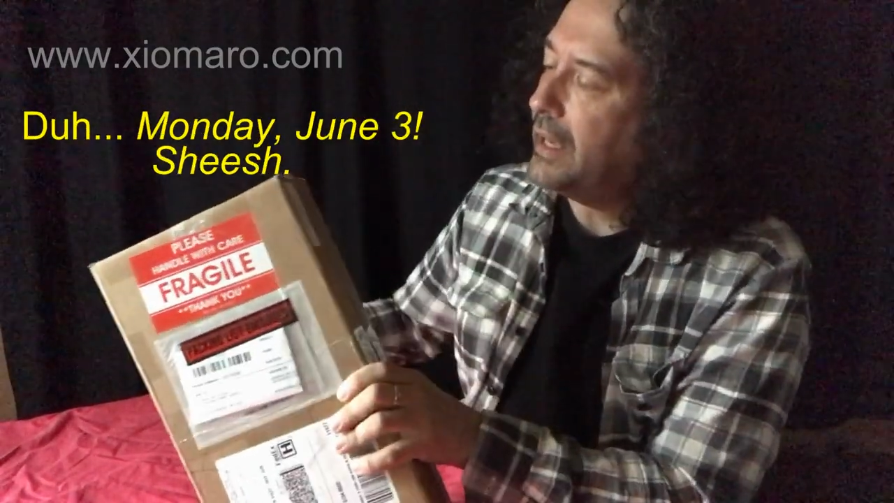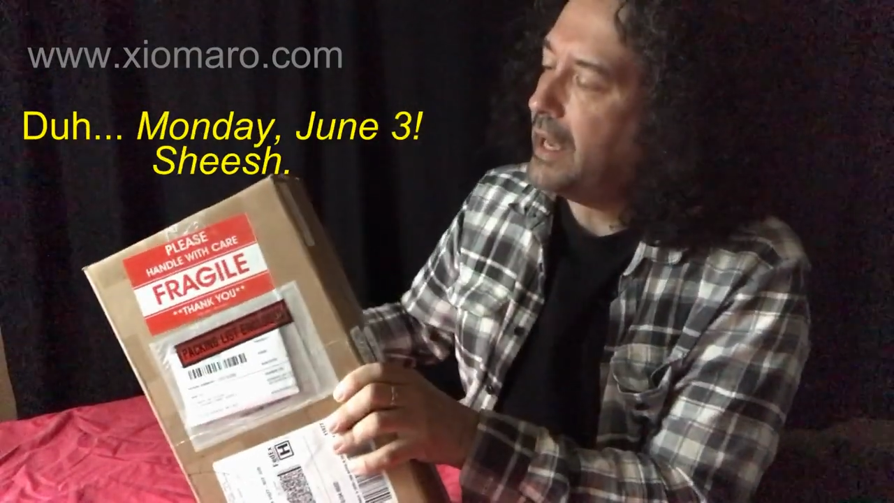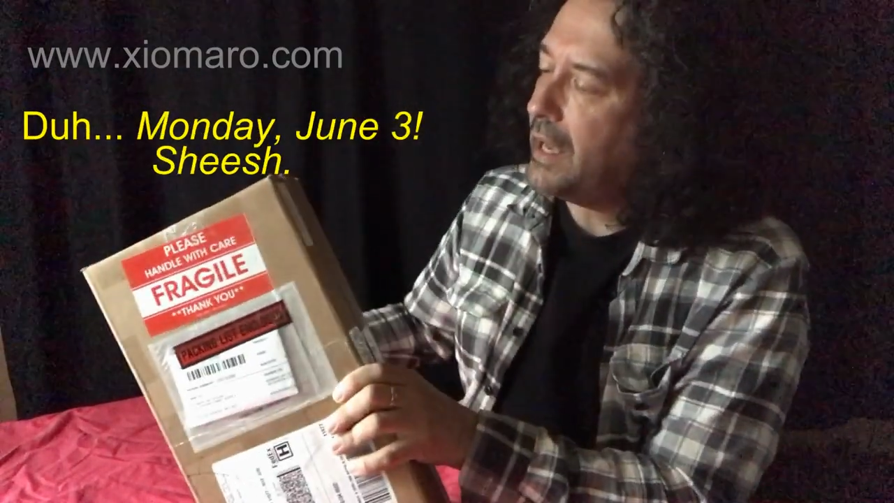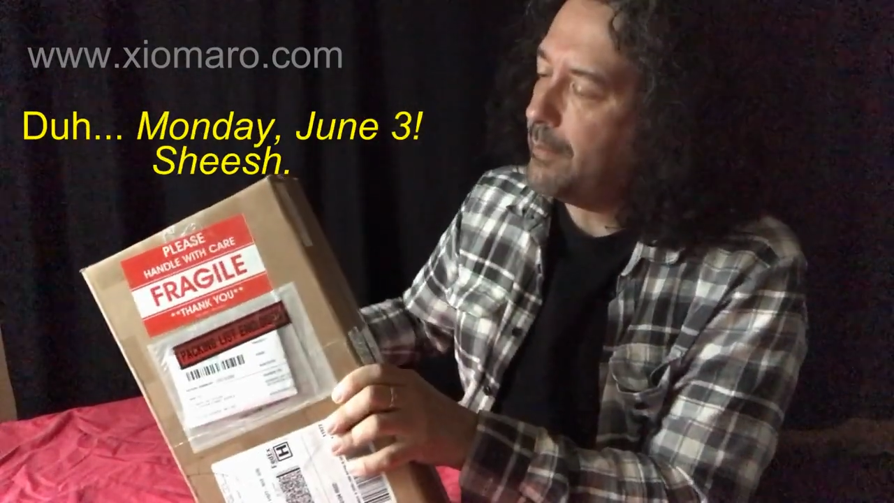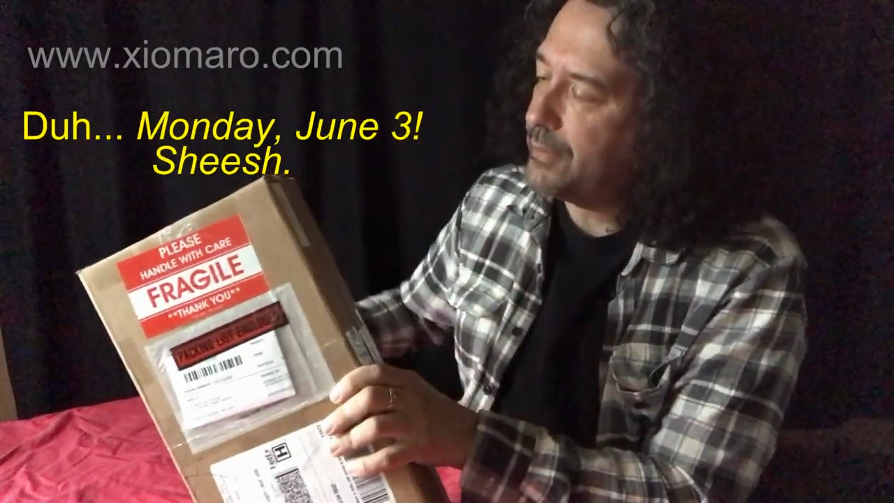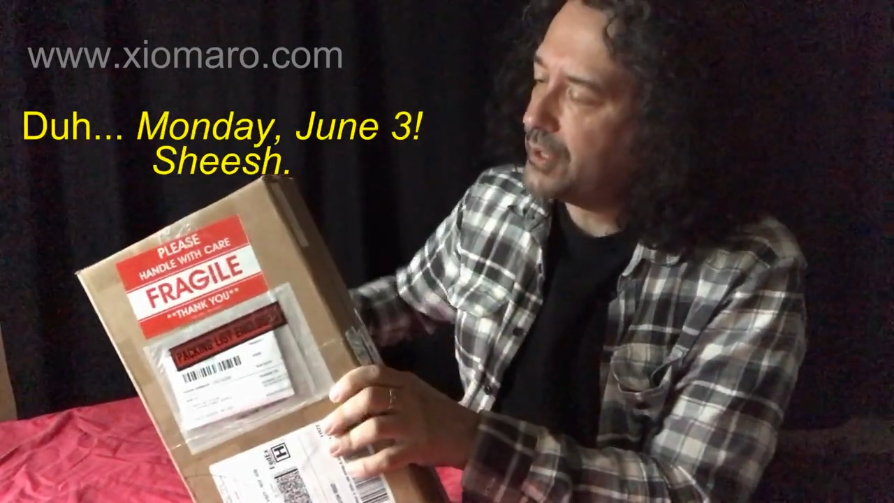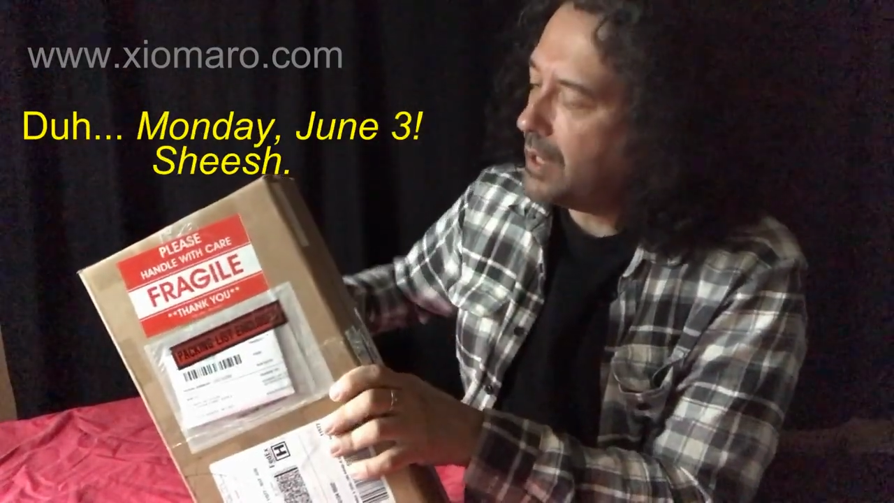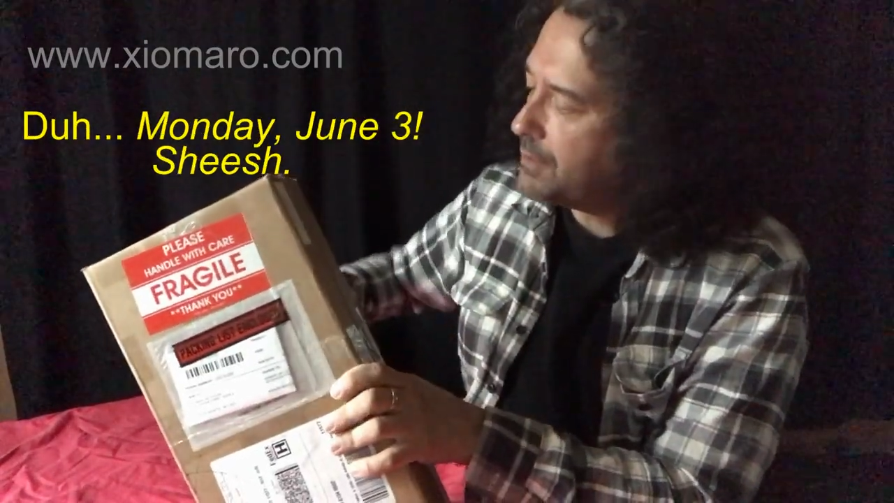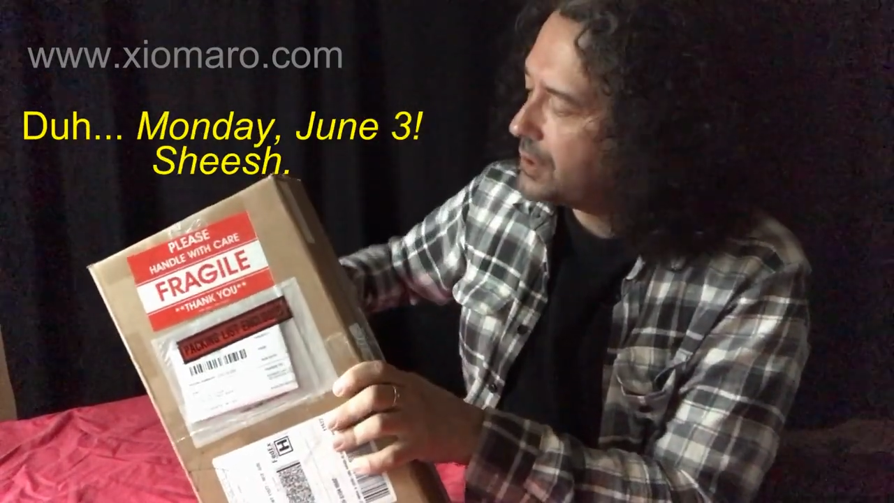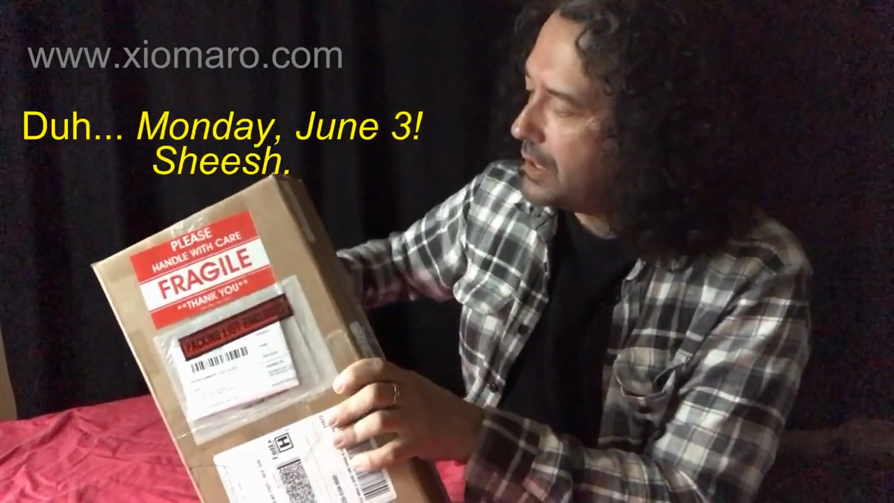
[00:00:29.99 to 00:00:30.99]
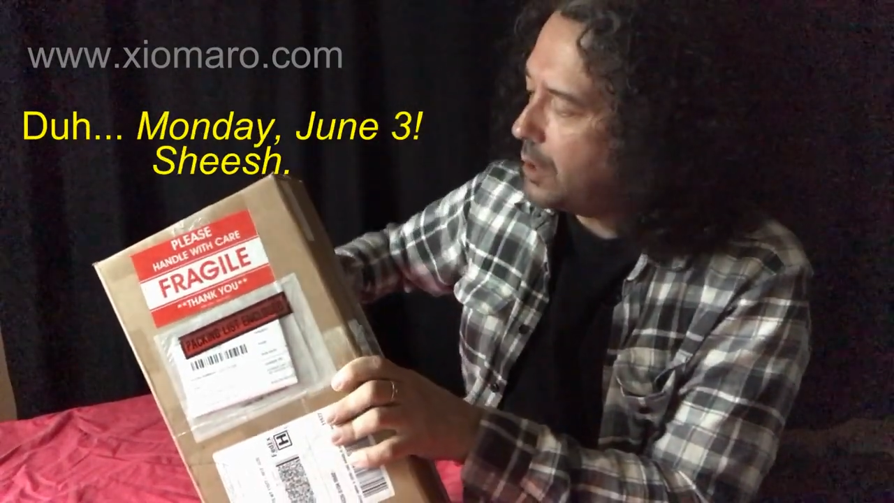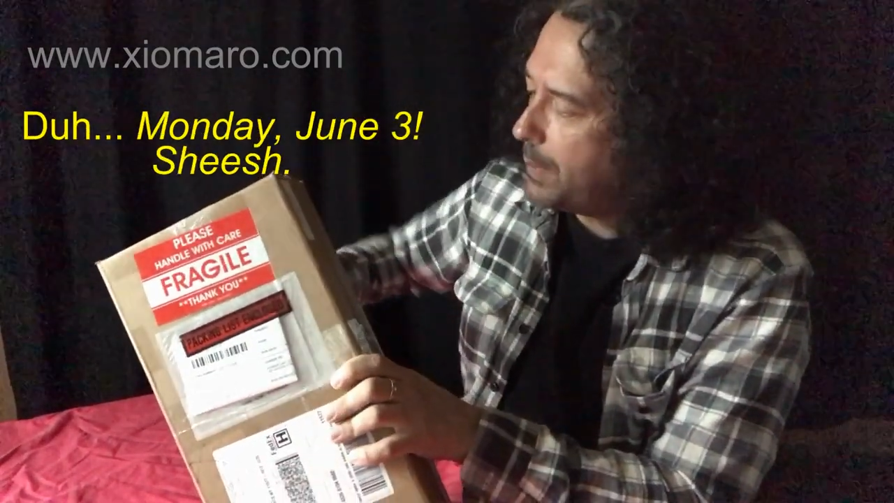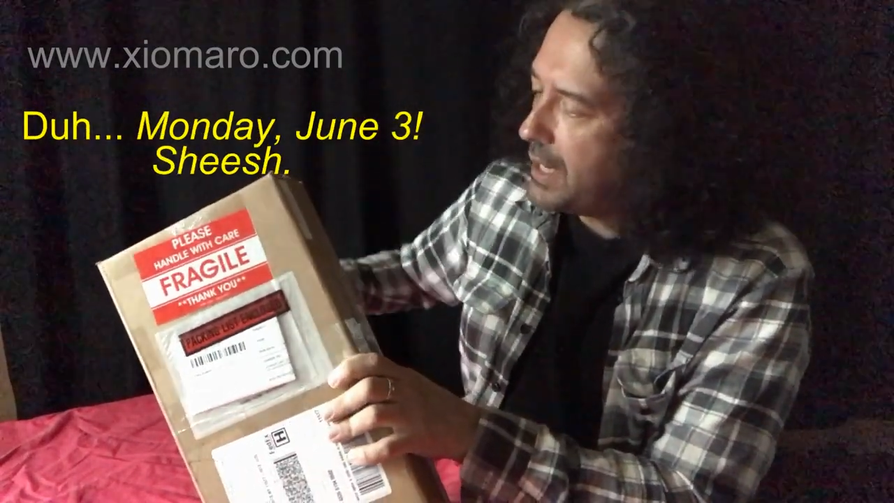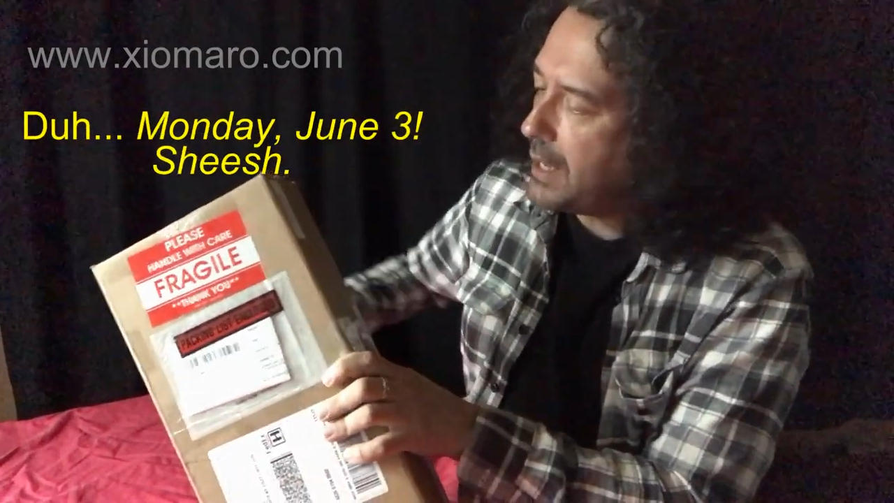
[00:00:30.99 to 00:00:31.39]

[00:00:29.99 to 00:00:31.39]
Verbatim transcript: Um, so I'm just going to open